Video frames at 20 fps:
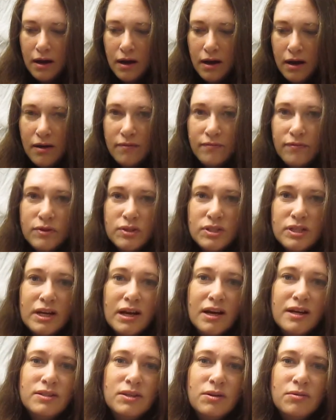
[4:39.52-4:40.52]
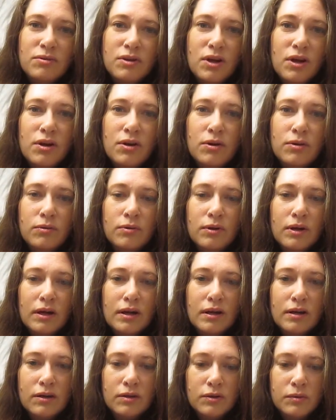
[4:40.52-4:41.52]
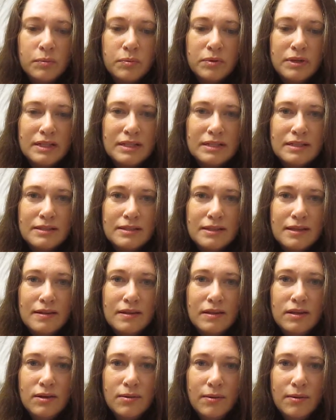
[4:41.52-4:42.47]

Unfortunately, I don't know good printers in the